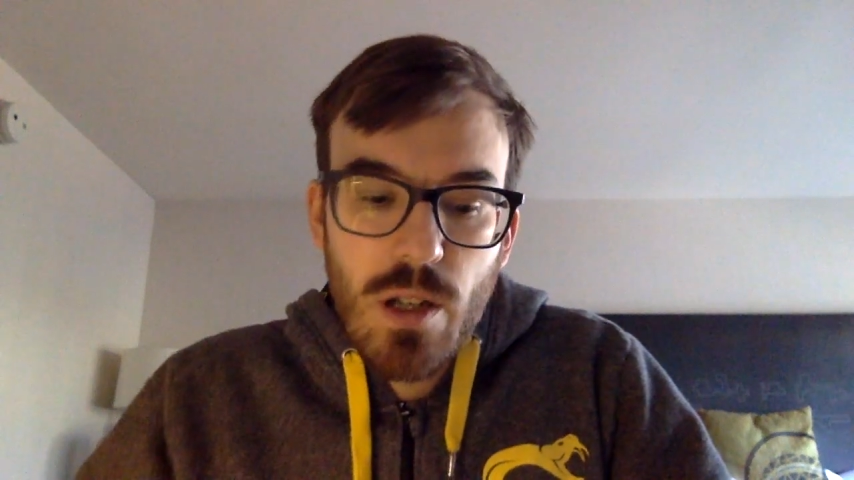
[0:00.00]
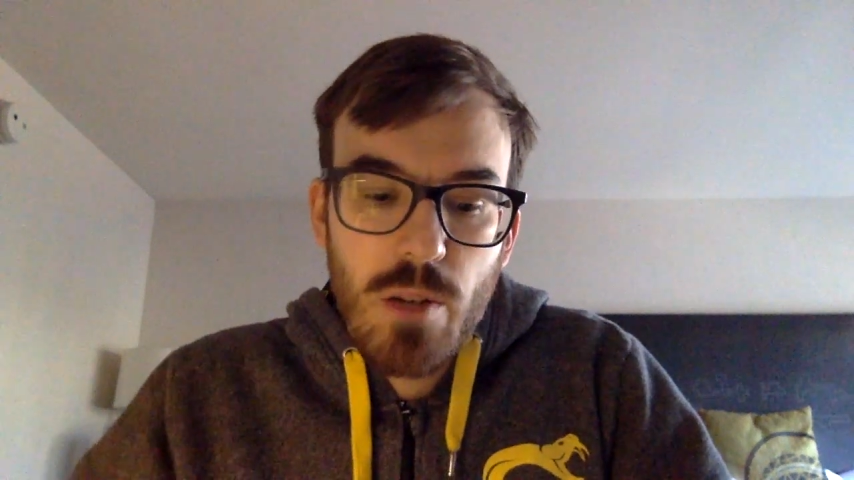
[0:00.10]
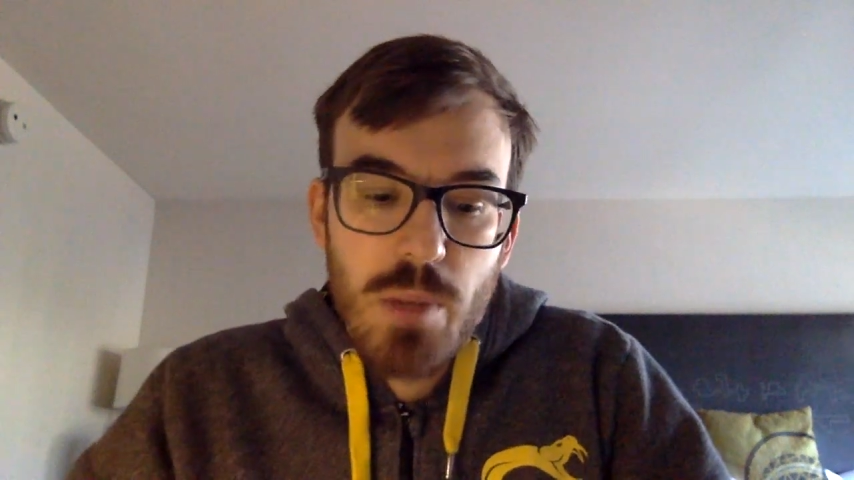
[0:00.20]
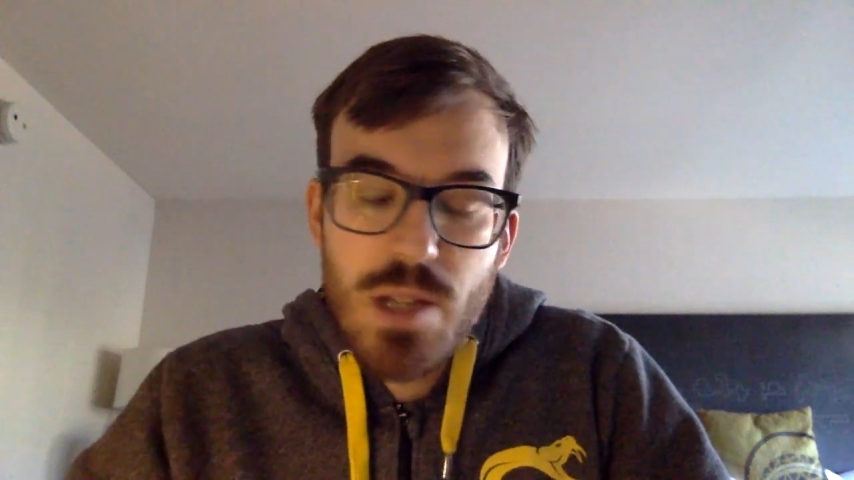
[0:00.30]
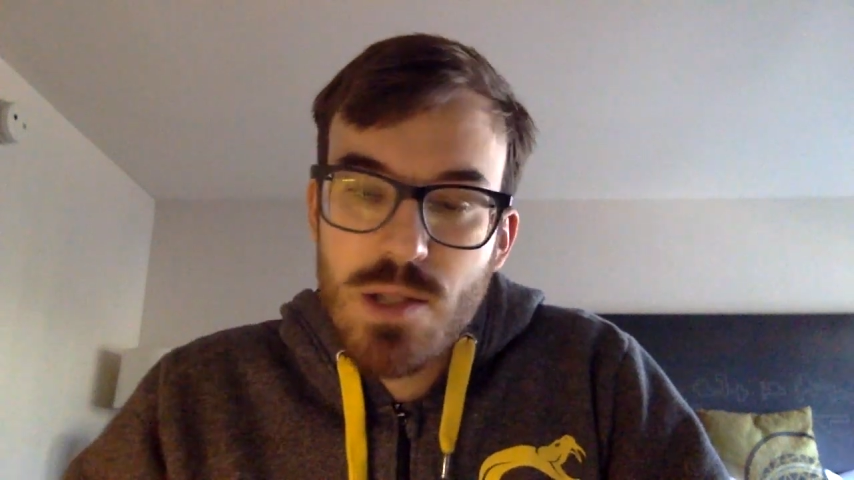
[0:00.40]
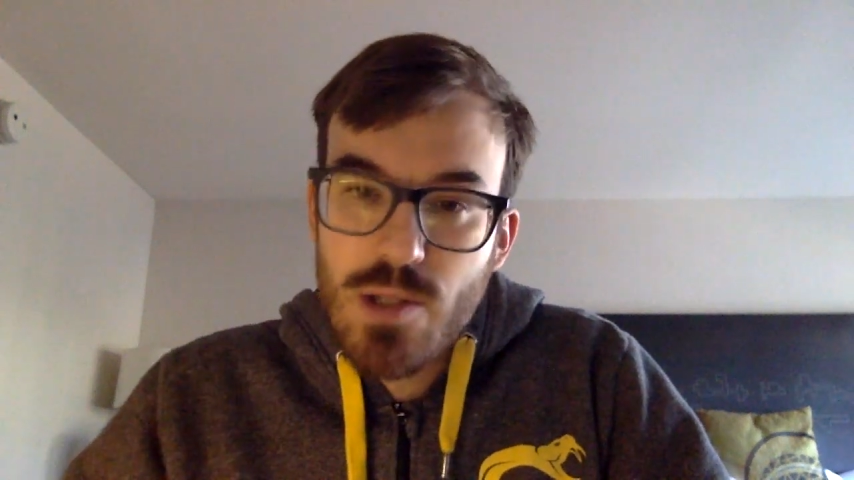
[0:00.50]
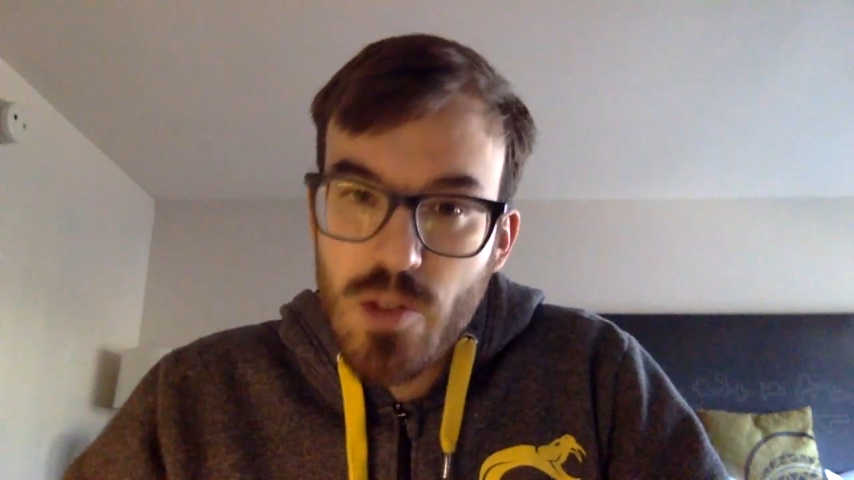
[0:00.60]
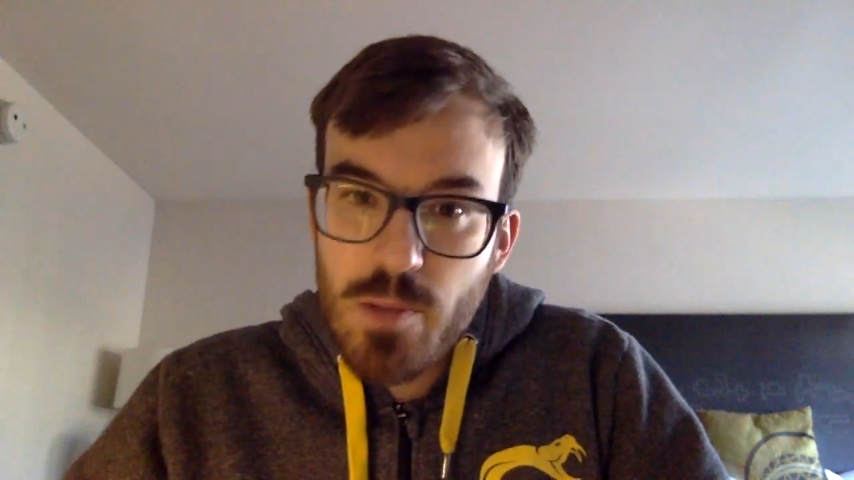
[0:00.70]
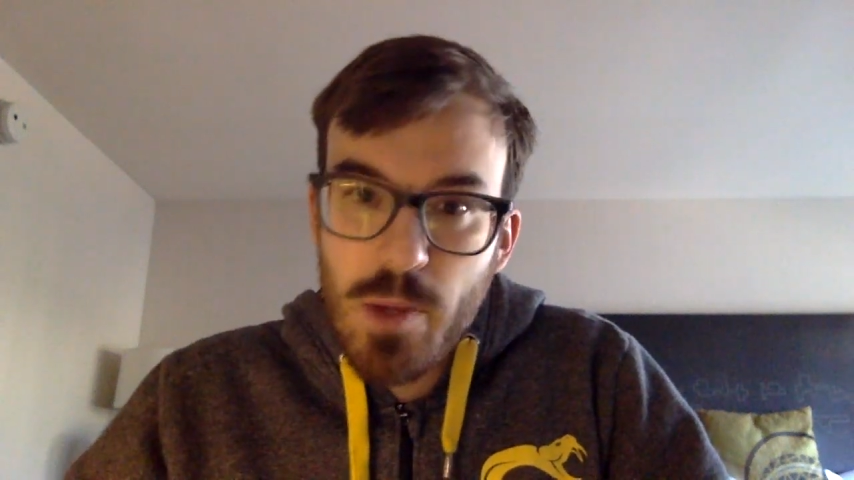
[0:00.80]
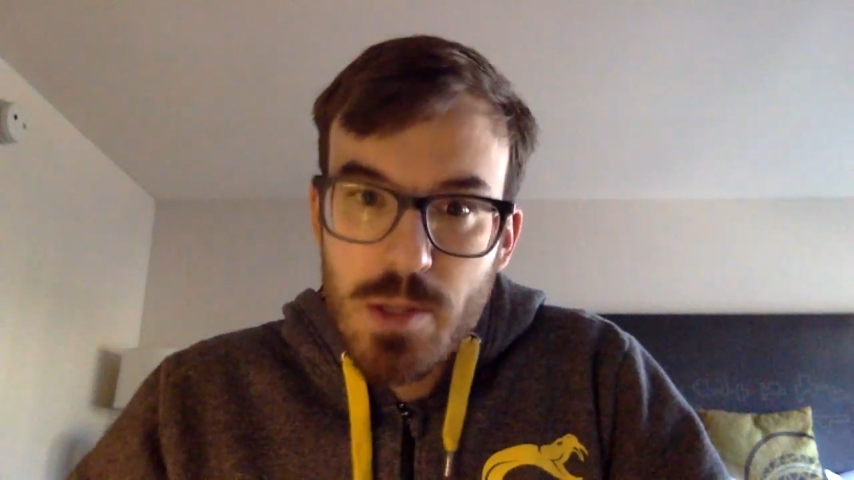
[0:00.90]
pieces to
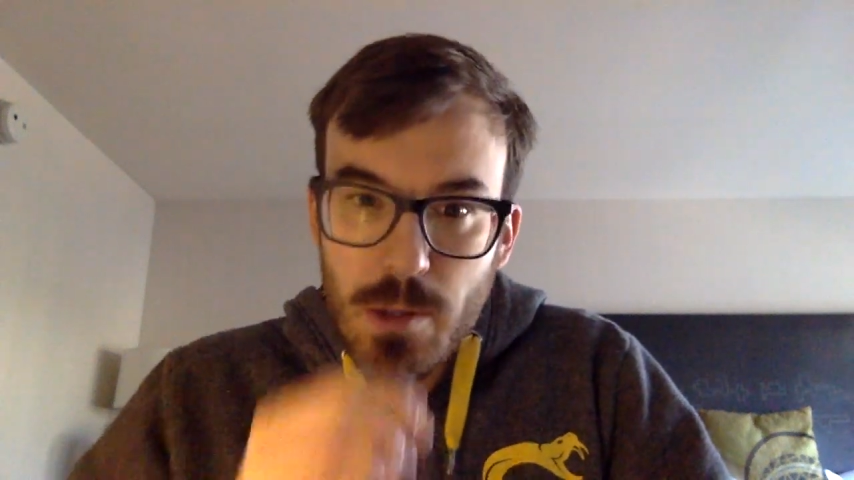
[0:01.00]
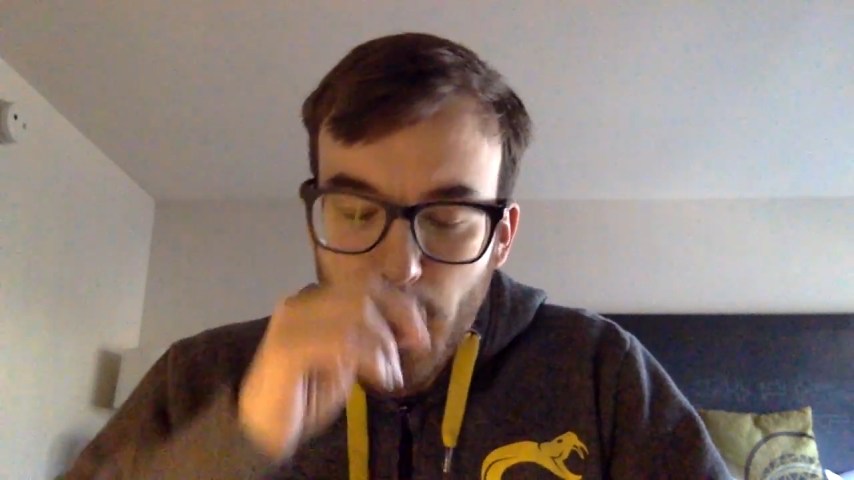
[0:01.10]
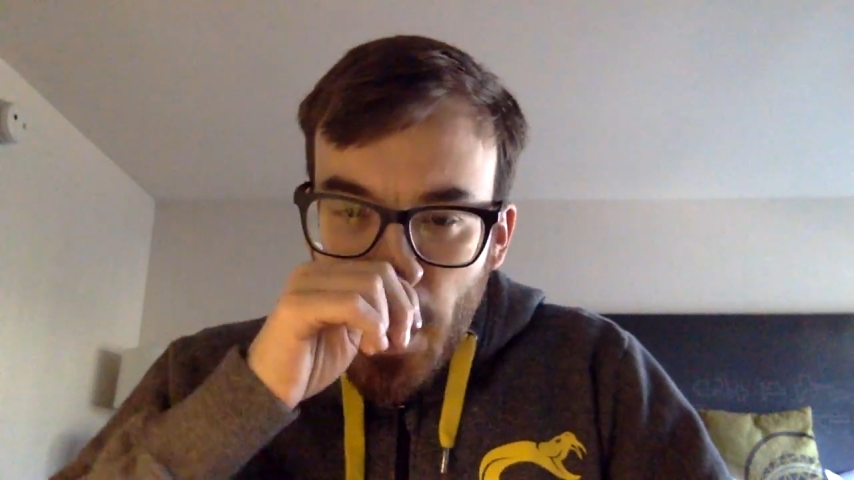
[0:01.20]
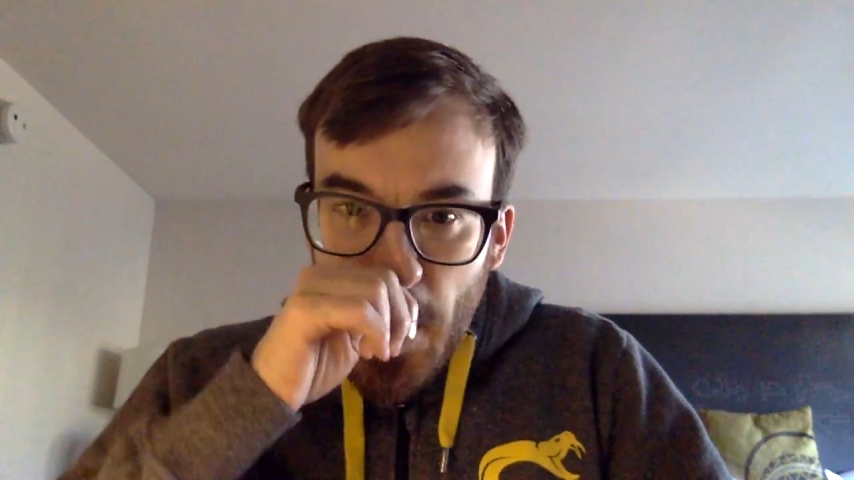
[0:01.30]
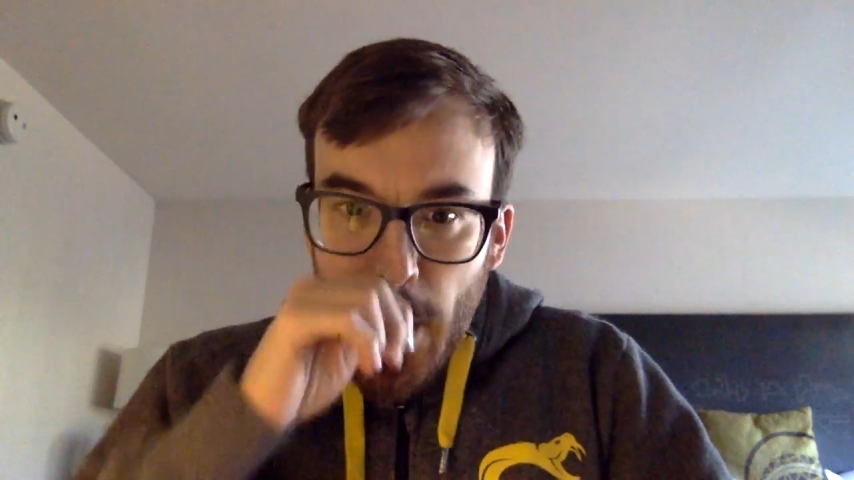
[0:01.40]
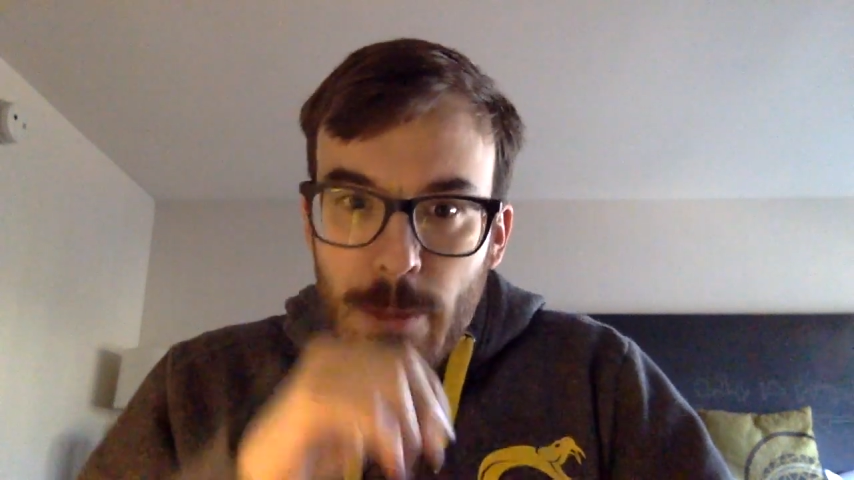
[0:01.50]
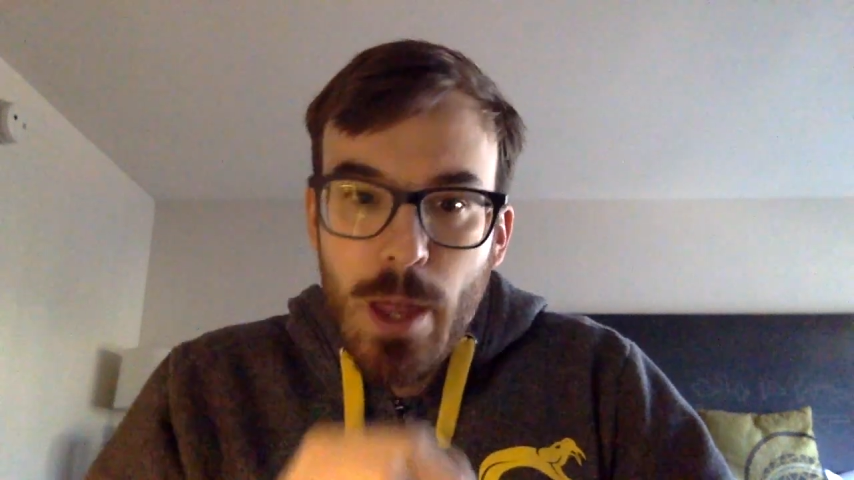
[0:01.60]
this puzzle, in